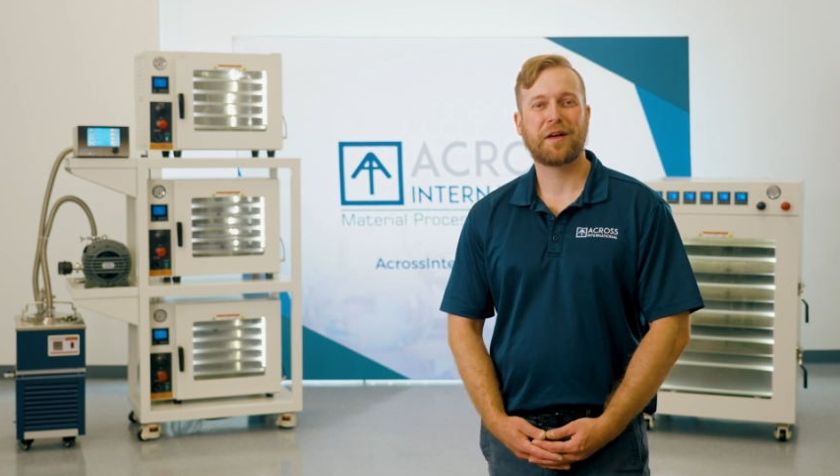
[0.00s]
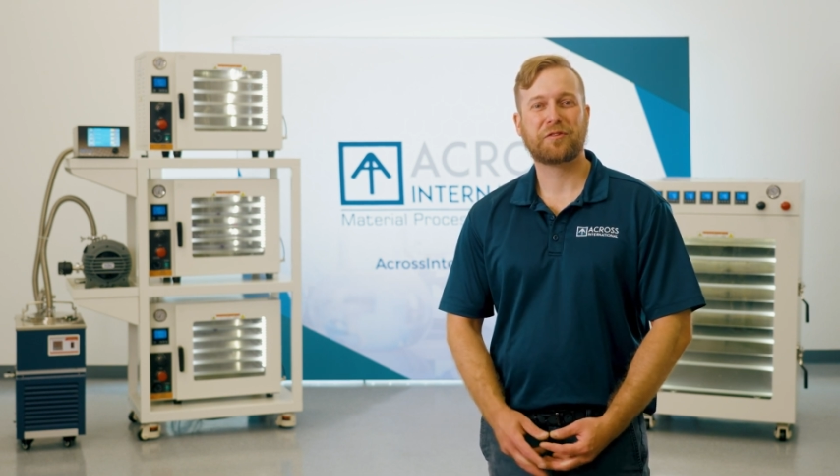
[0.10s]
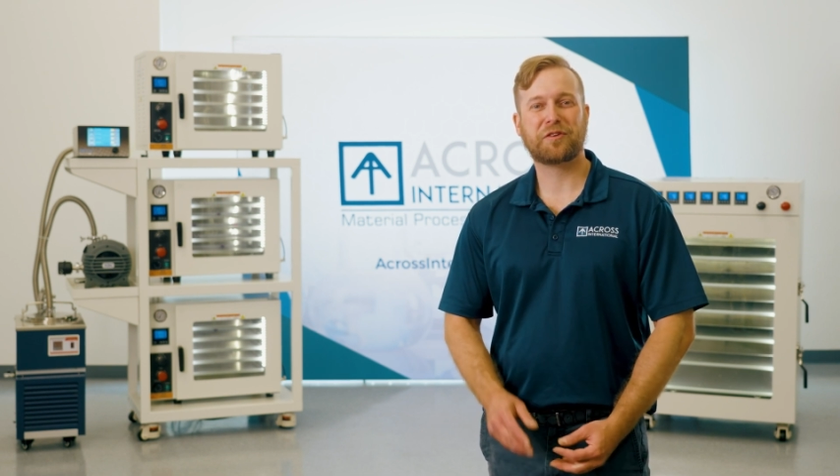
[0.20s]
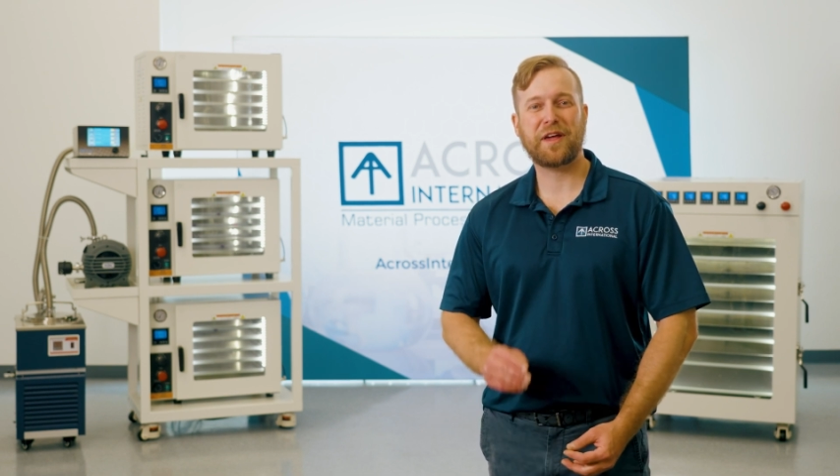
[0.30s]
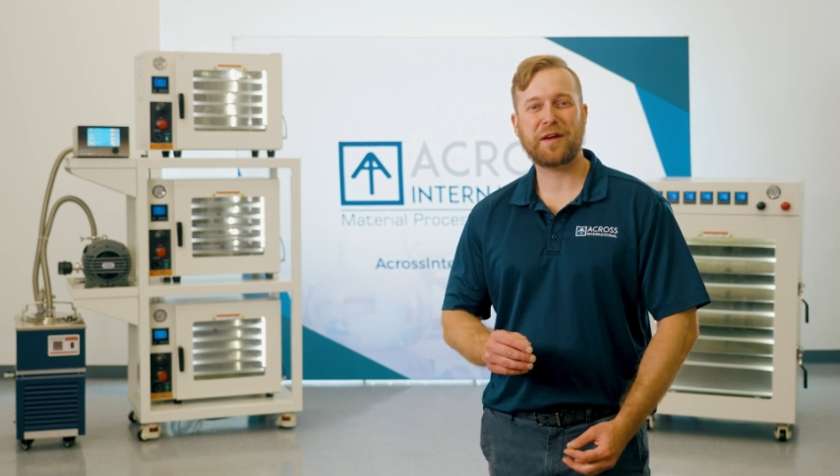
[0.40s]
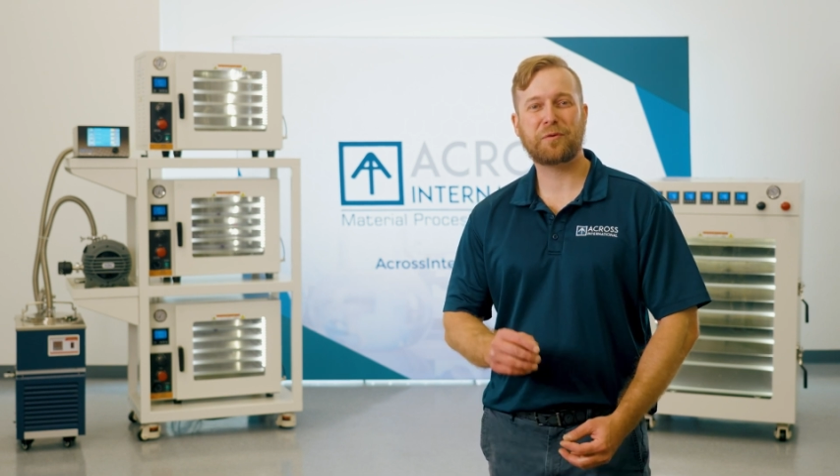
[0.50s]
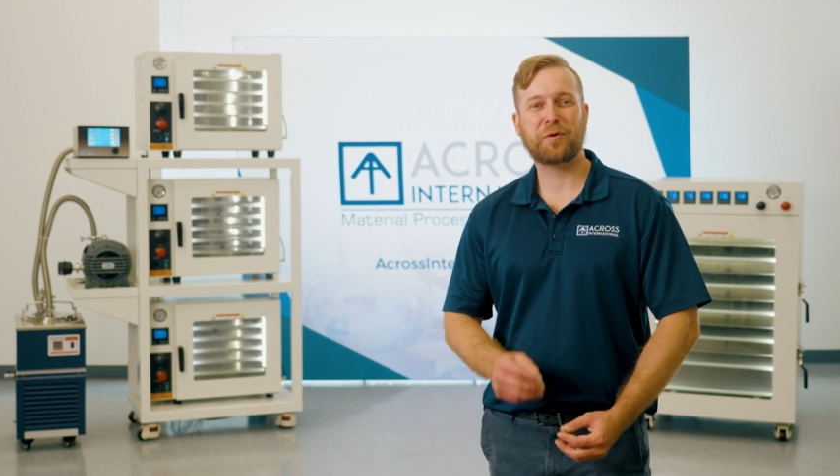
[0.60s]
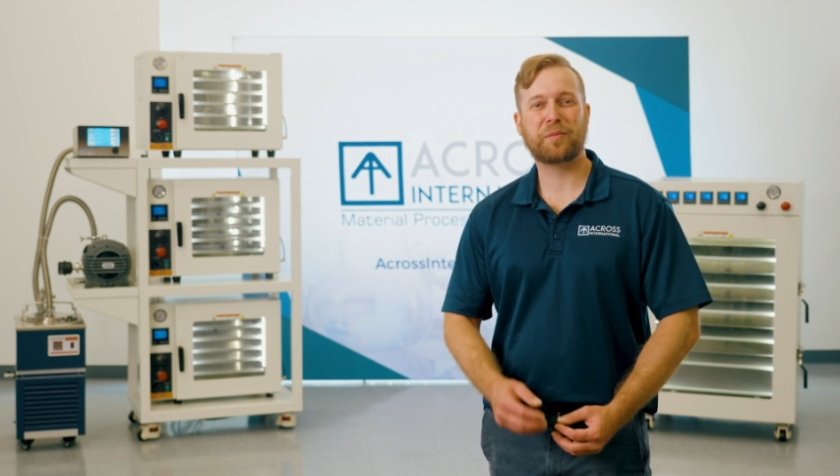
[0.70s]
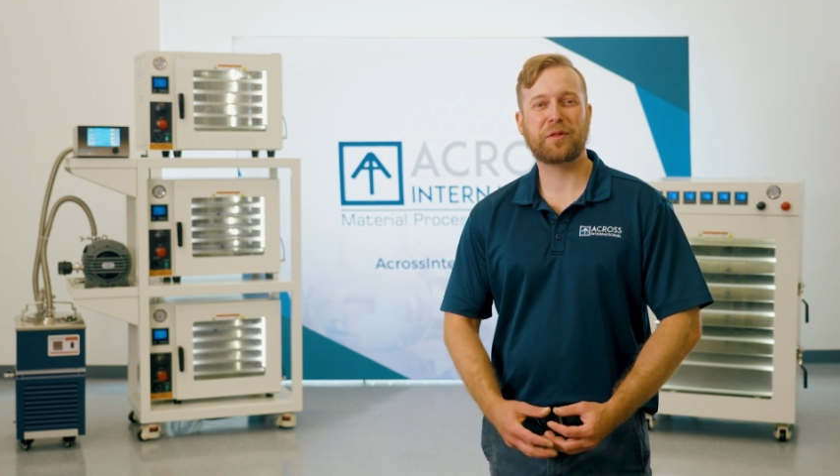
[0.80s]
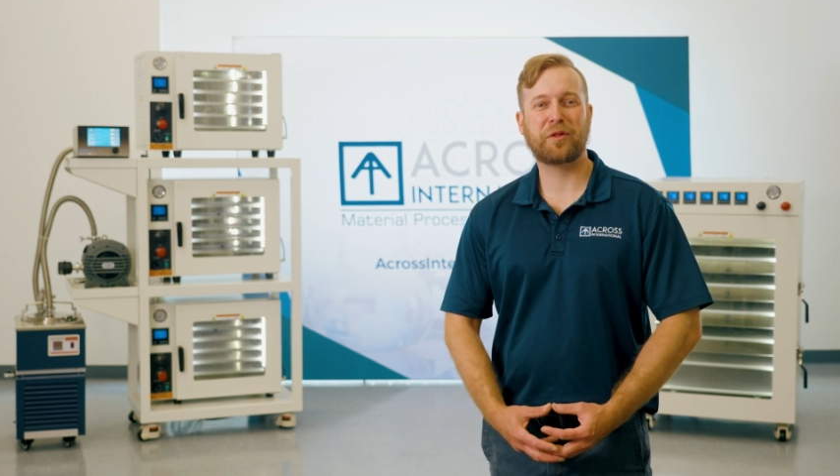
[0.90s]
Today
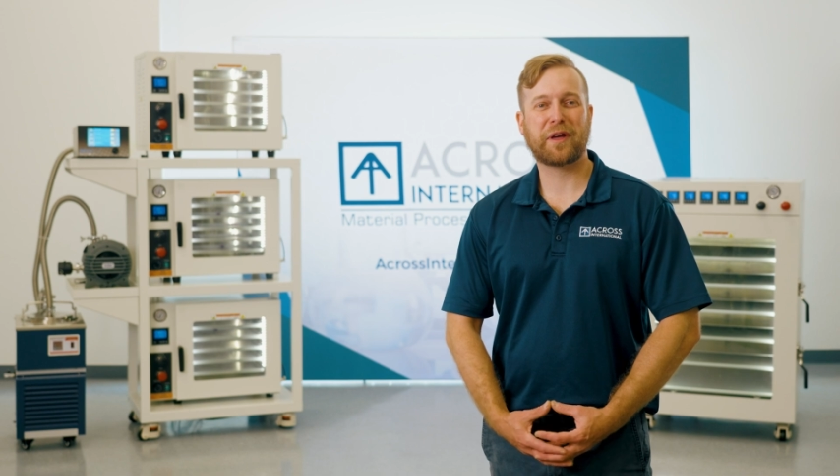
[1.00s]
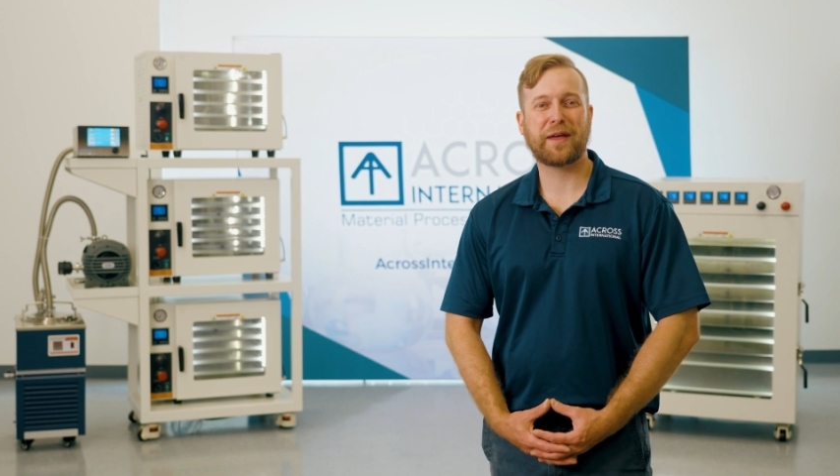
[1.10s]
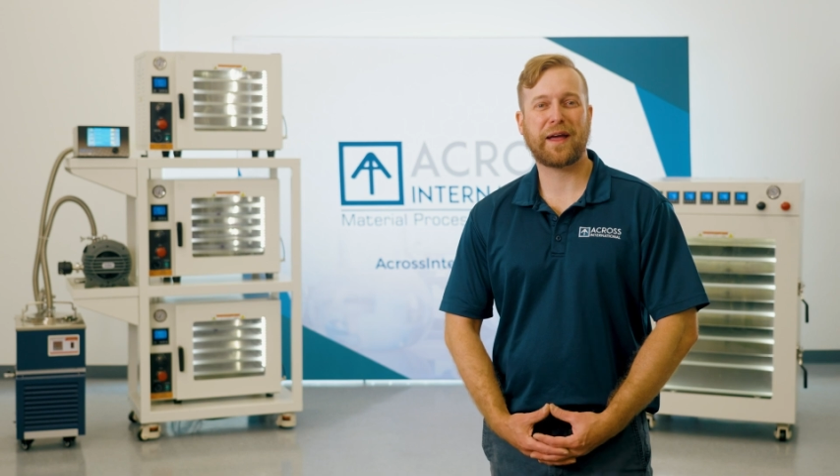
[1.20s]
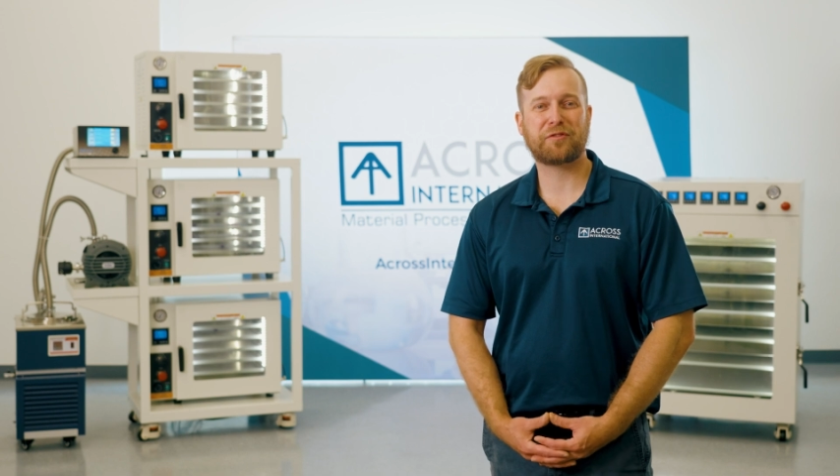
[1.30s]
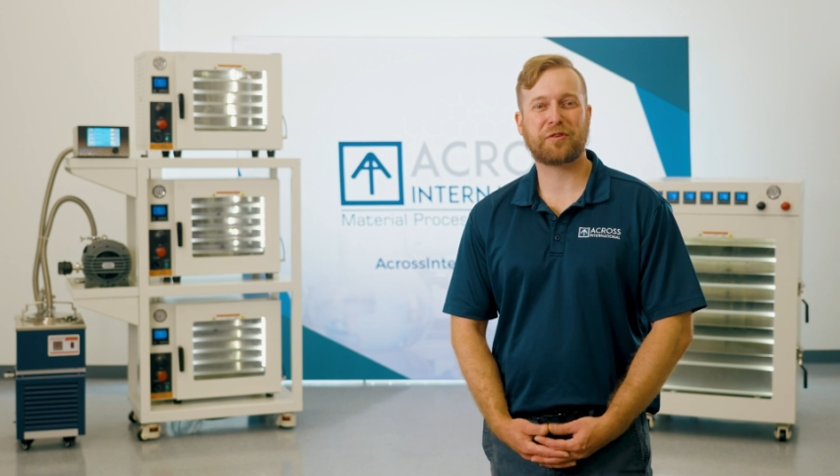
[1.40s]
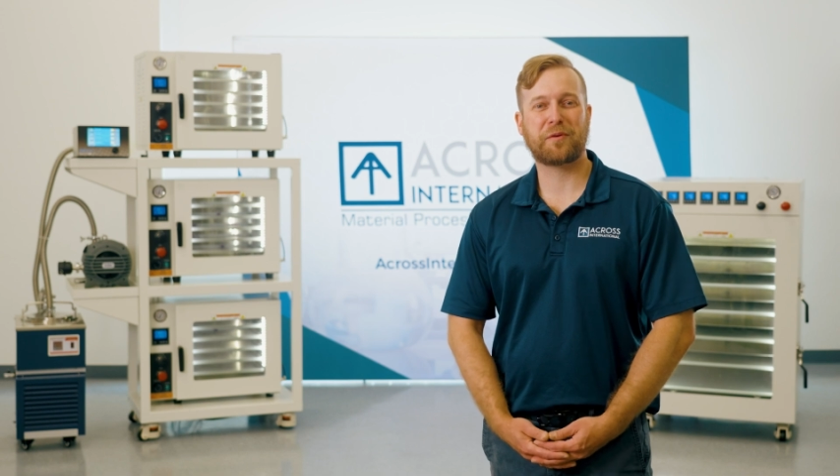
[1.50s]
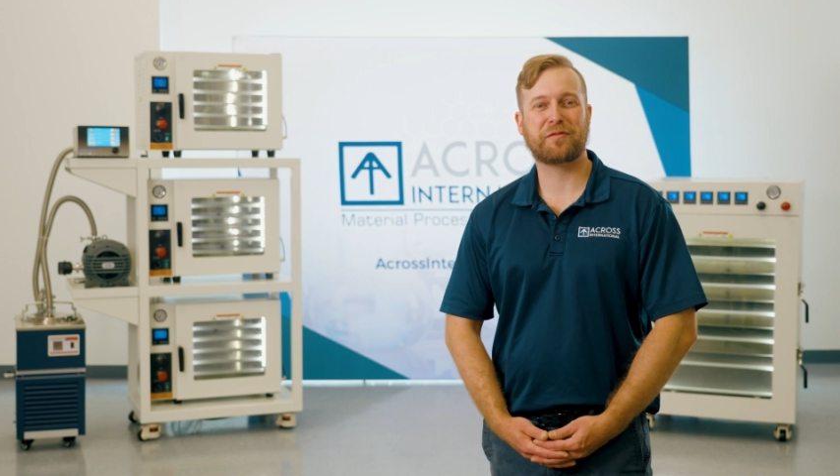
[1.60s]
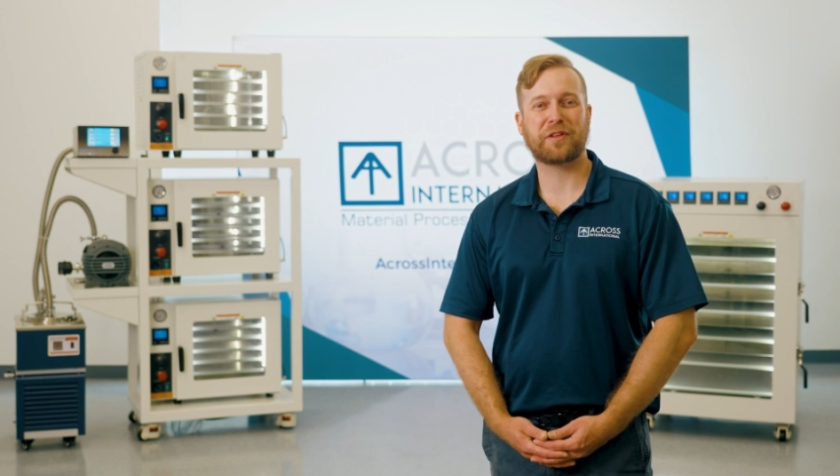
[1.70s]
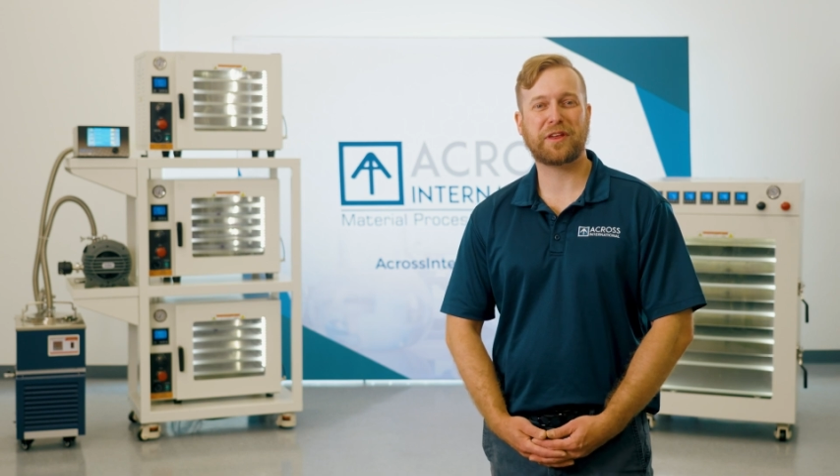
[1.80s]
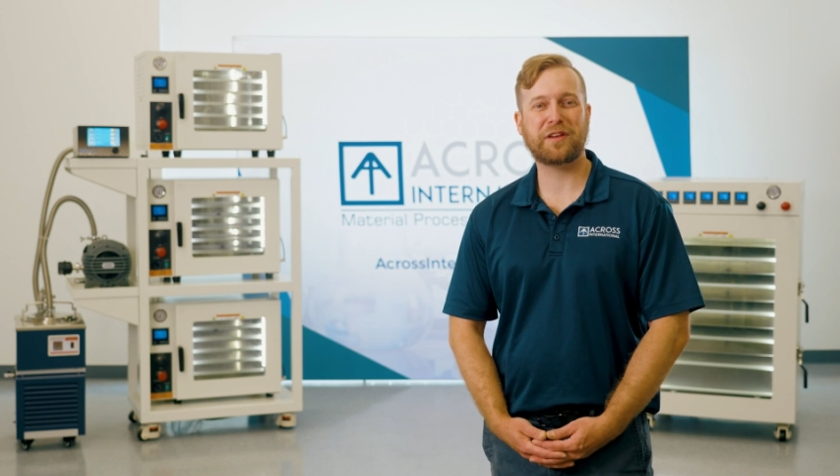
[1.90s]
we'll be looking at some of
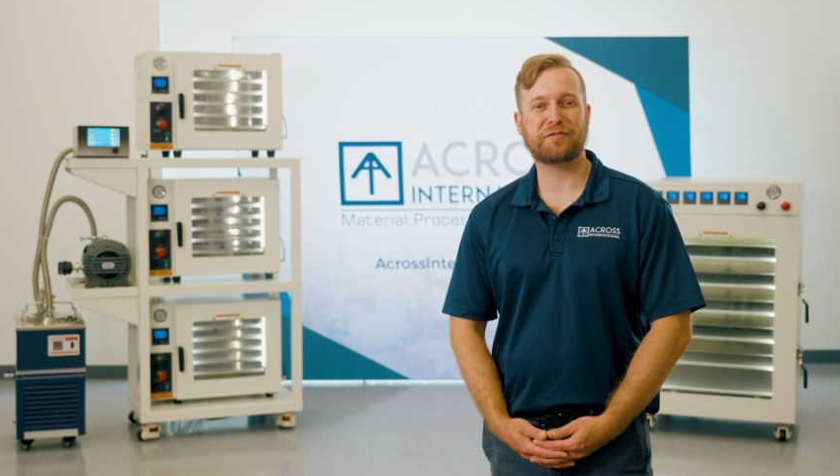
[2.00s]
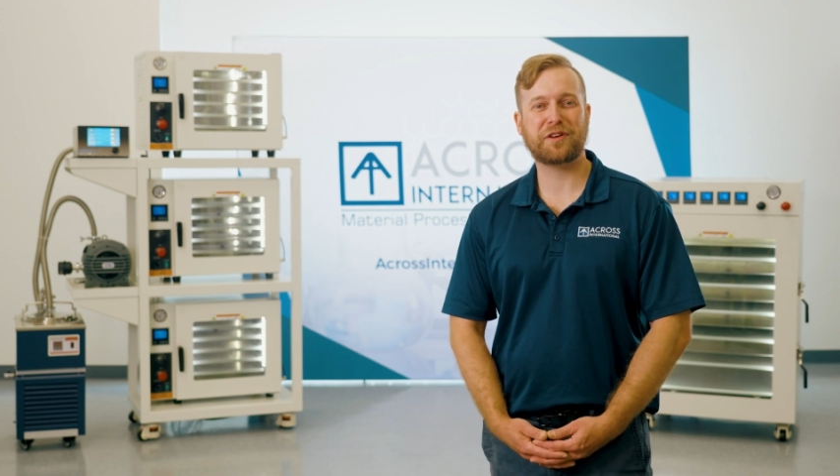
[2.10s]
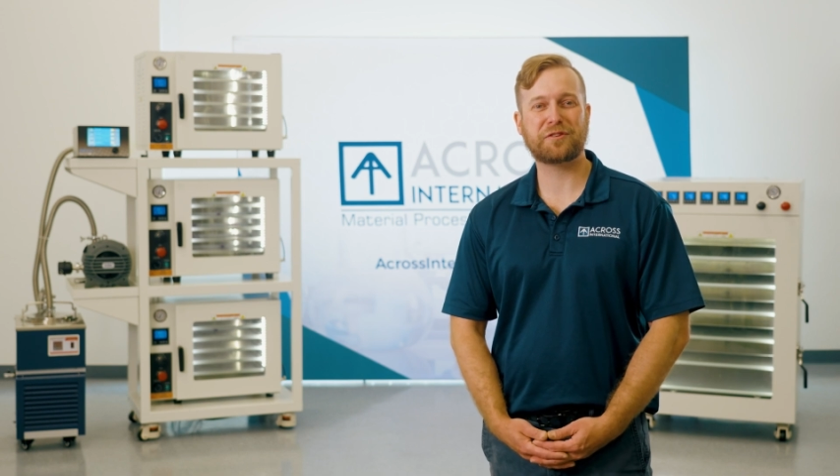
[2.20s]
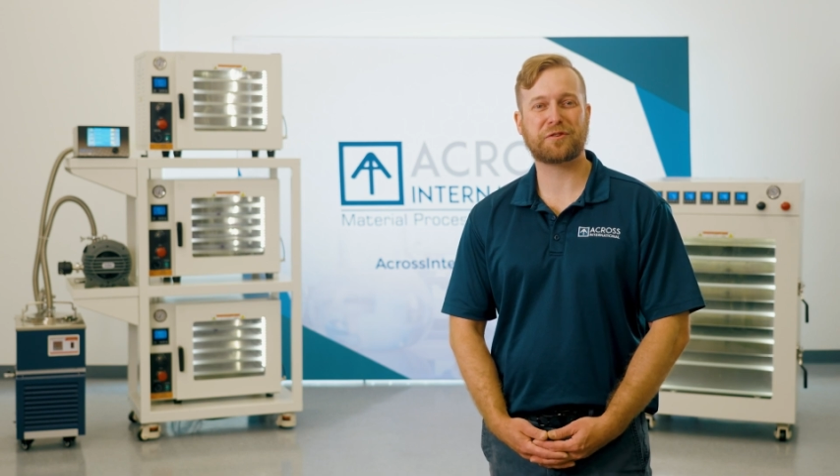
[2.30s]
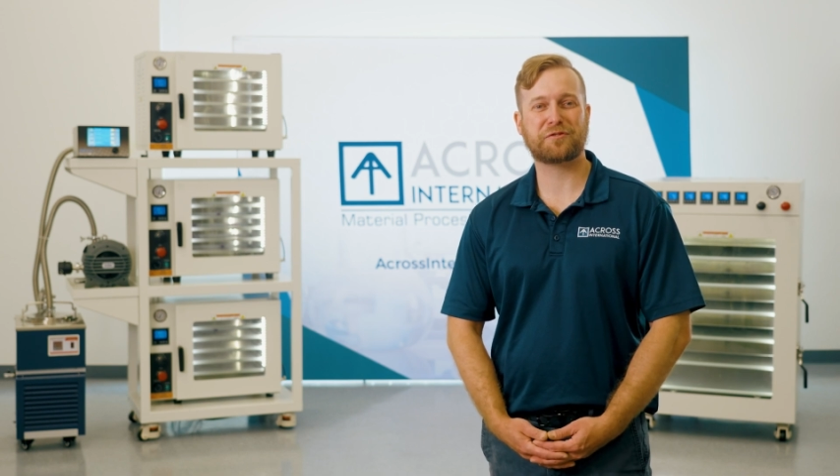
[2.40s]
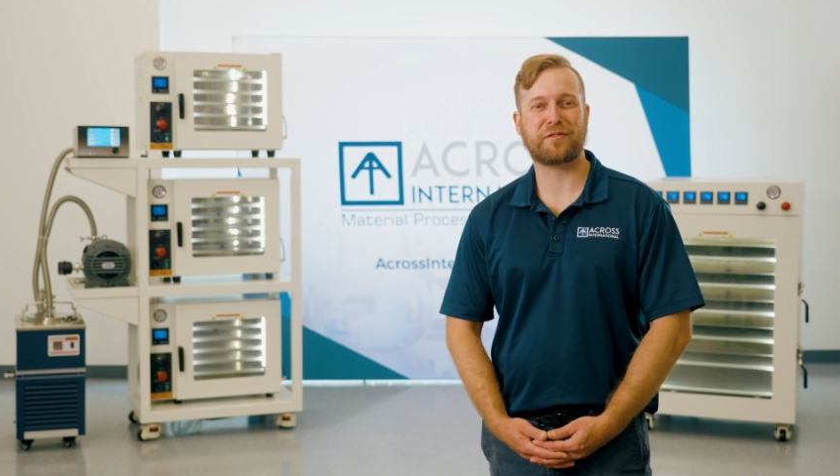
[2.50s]
the key features